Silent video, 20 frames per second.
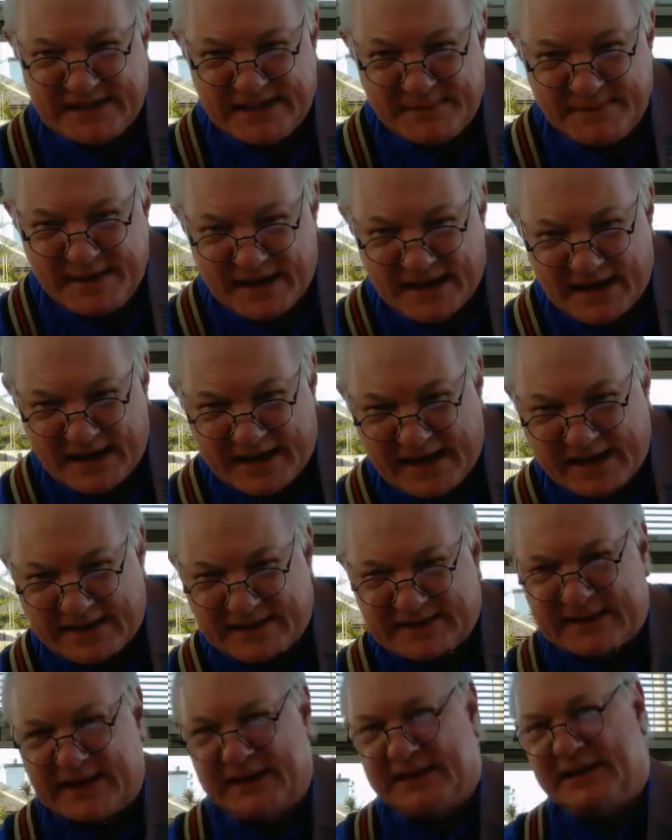see me
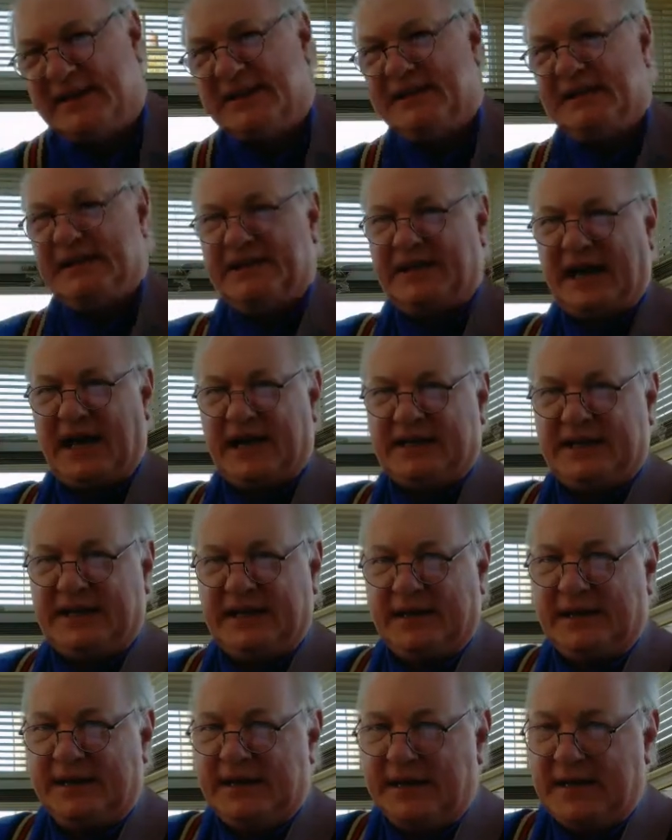against the dark
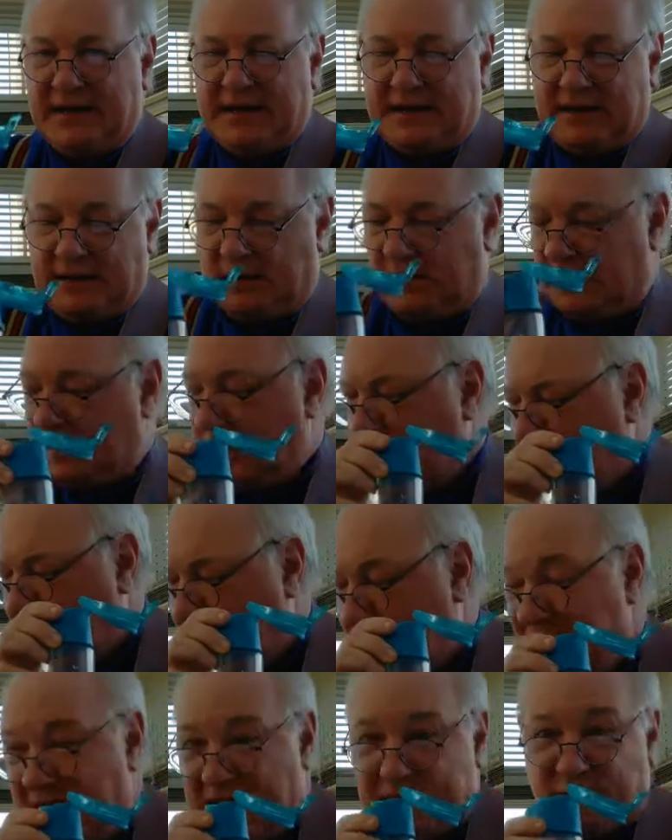here.
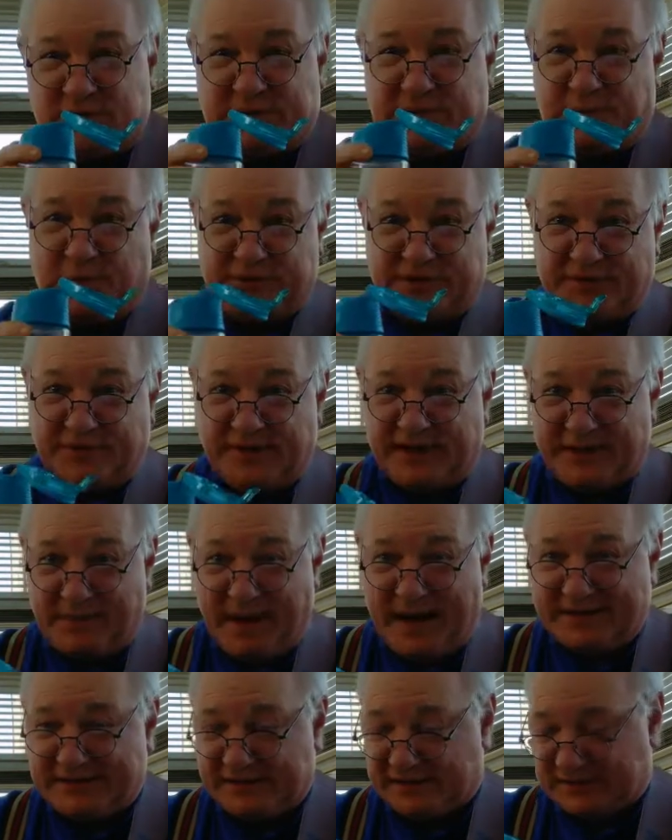I don't suppose it really
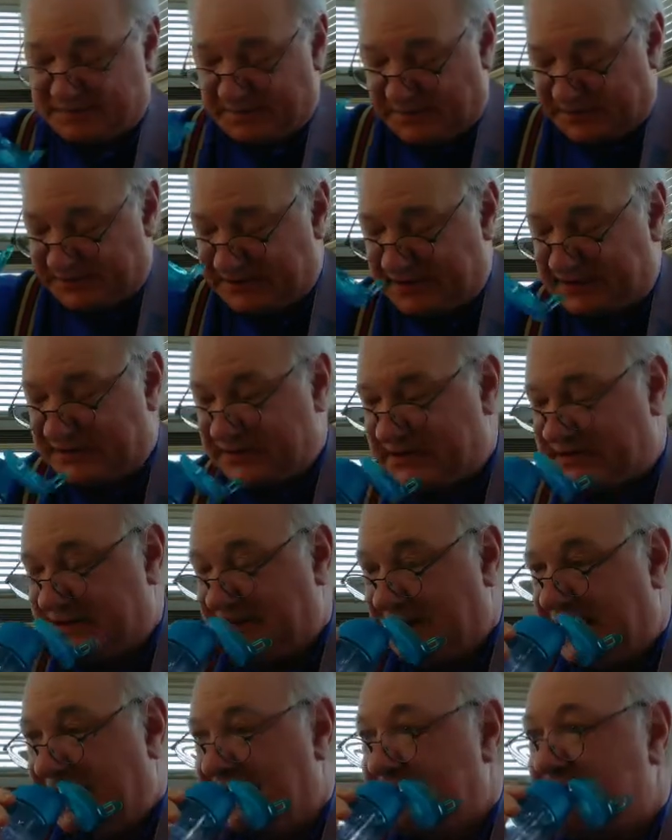matters, but just
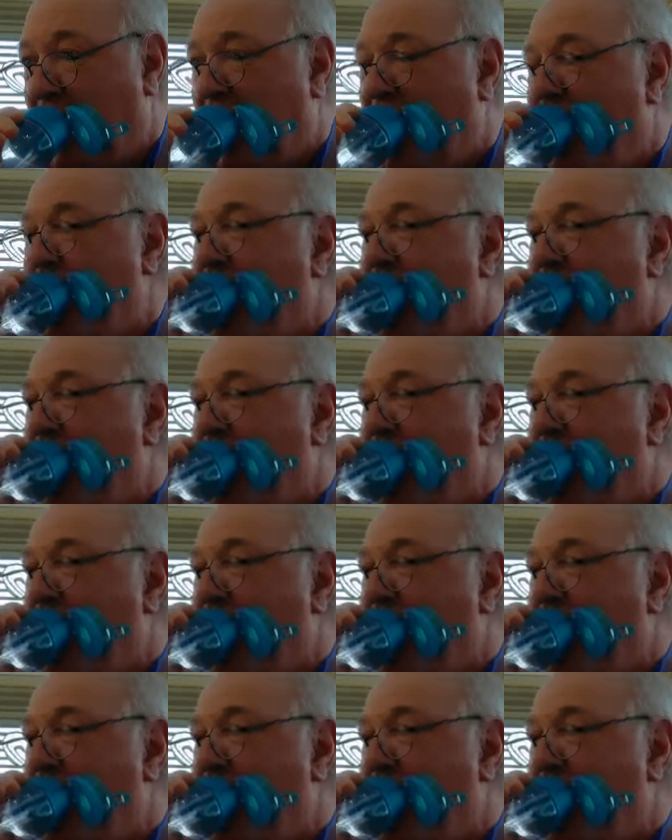in case.